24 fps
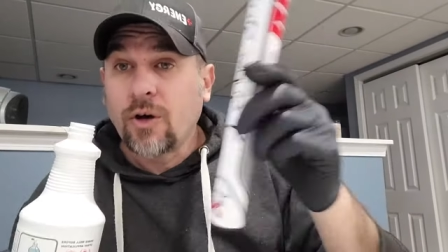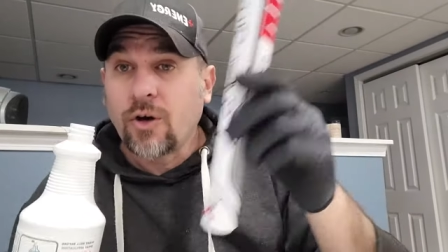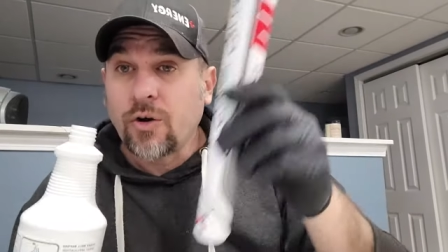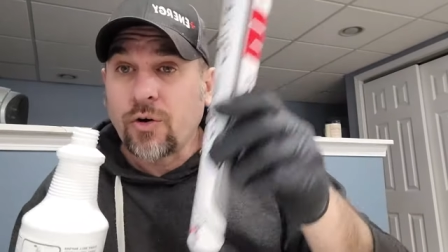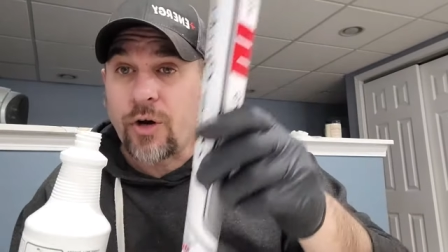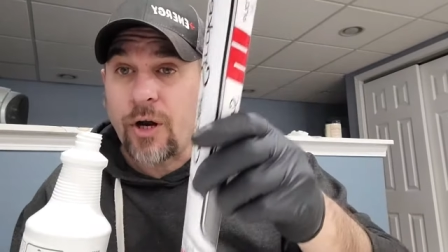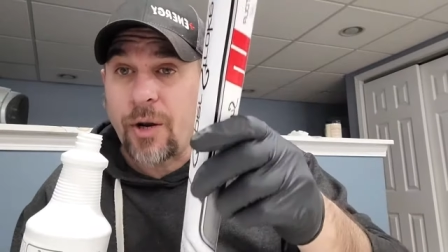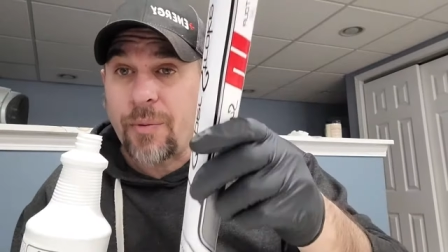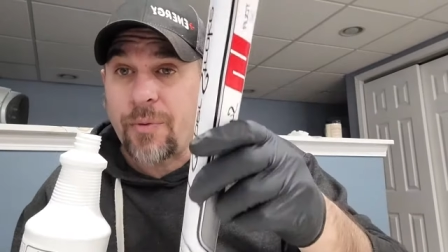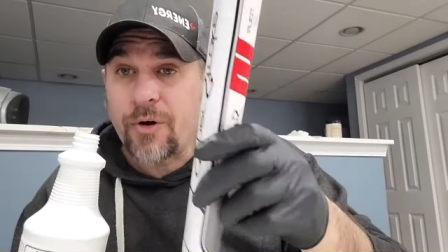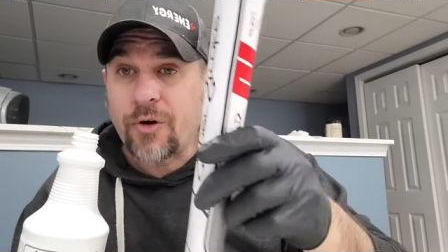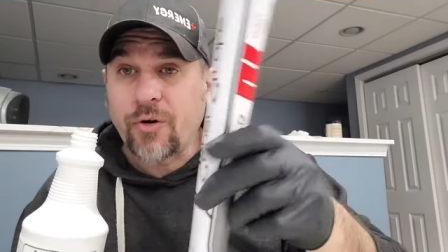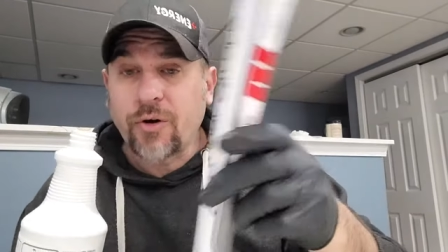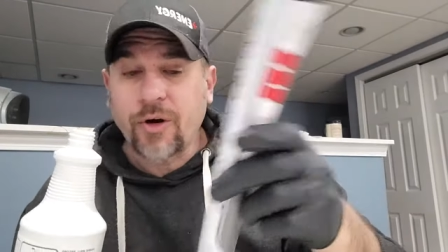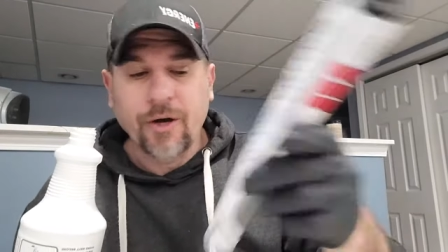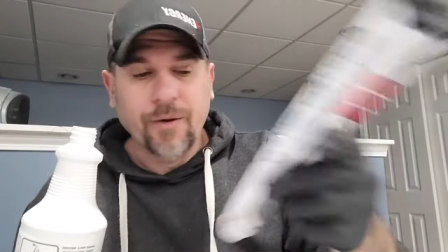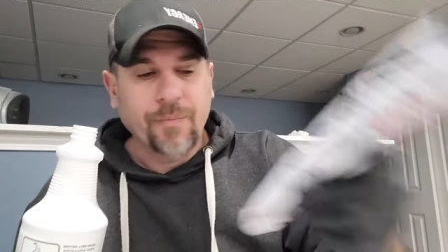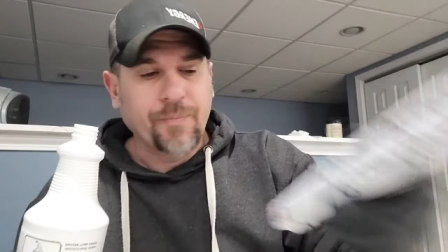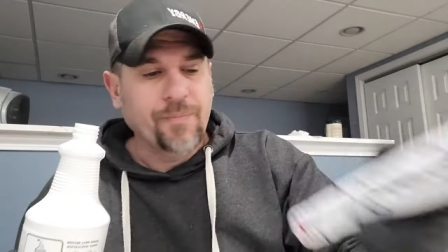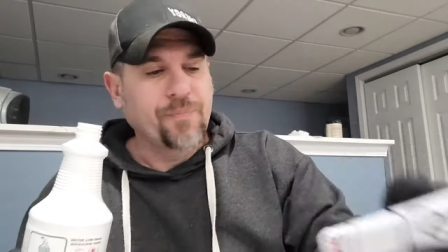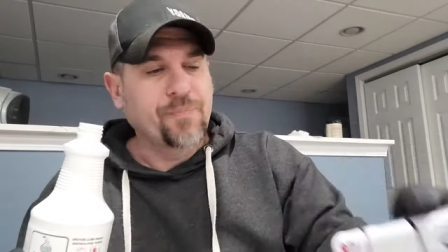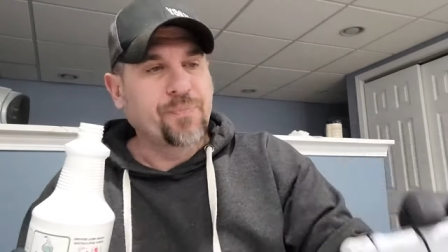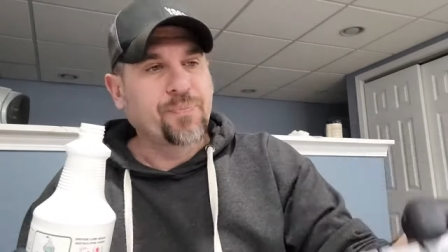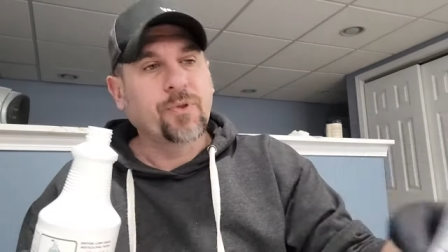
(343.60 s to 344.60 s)
Grab your
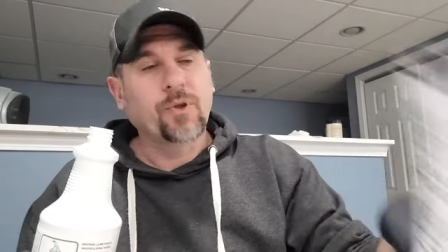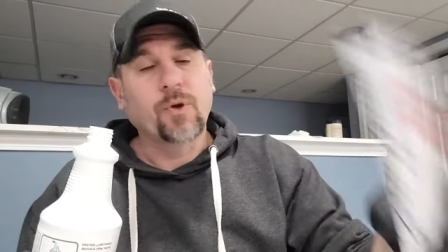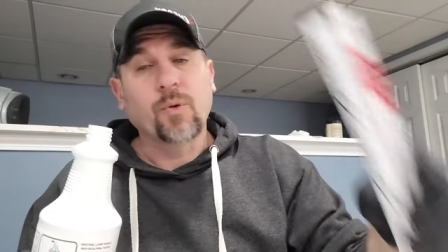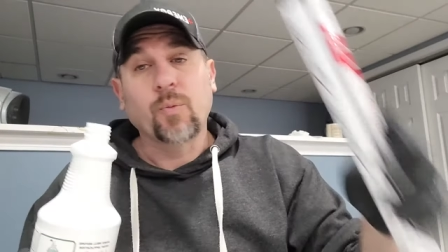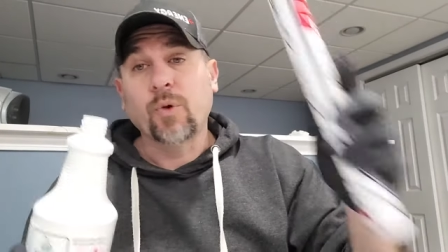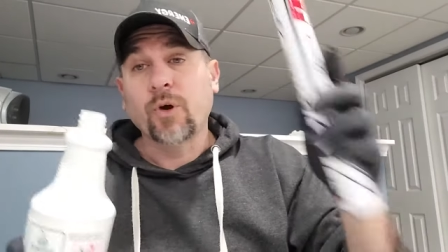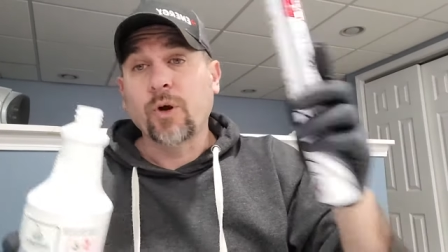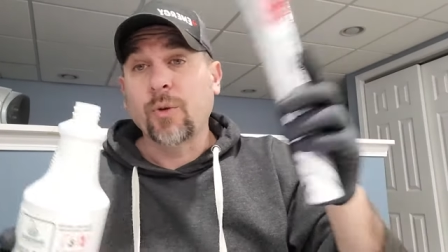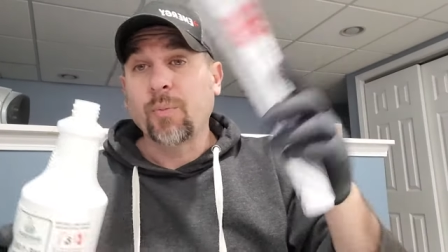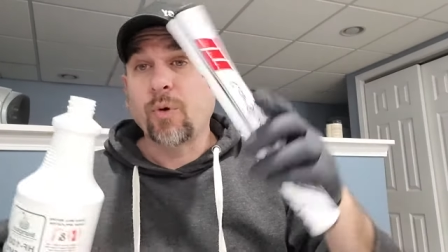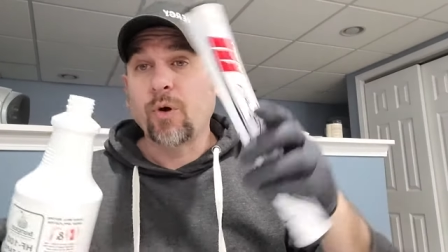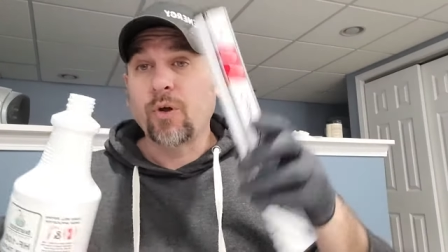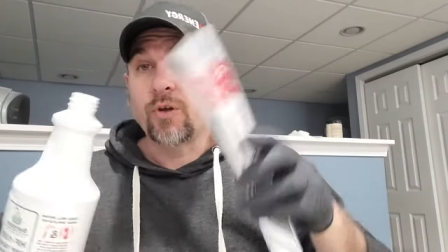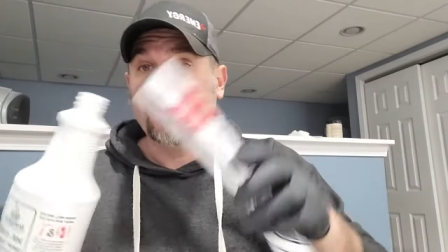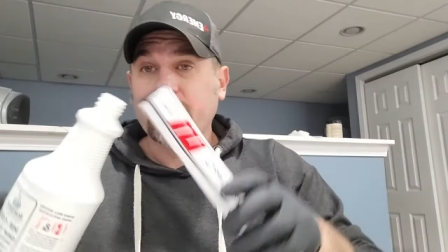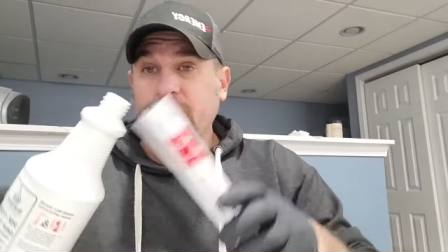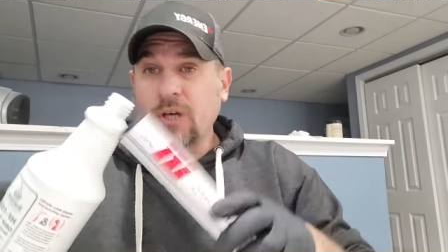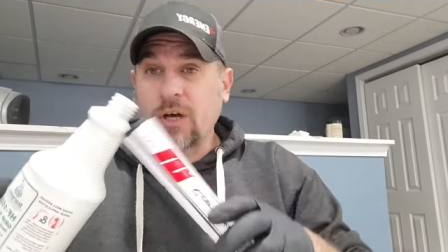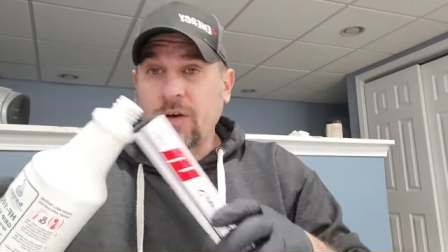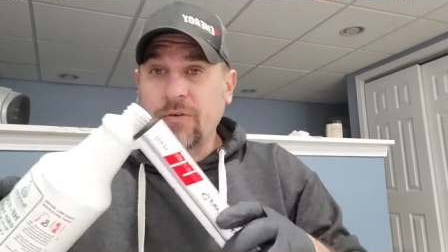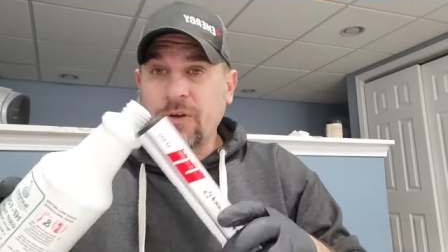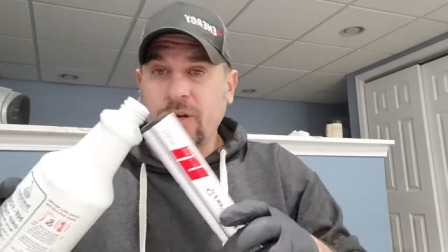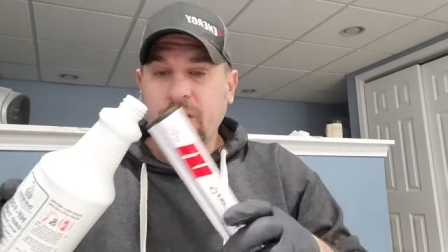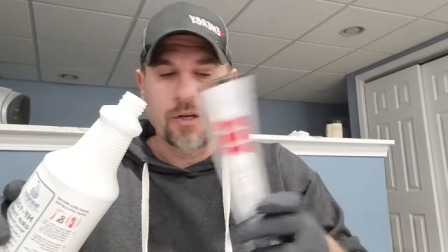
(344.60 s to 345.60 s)
grit. We're going to pour the
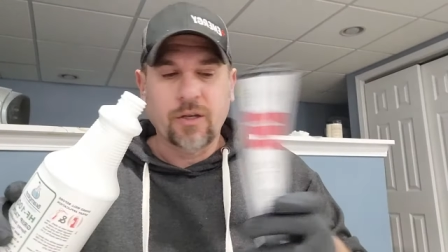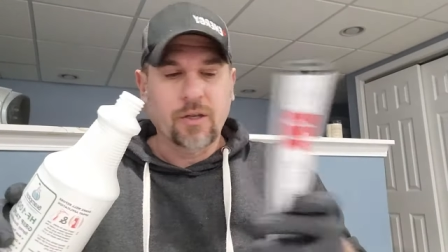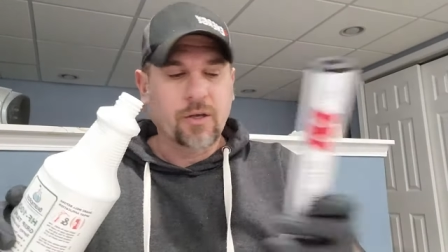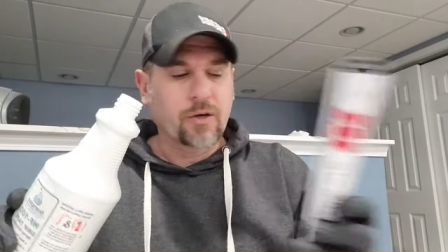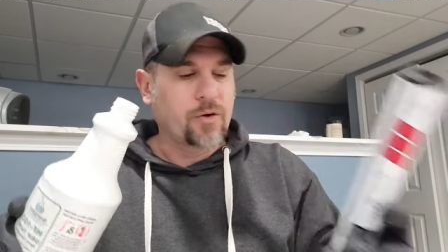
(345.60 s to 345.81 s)
solvent into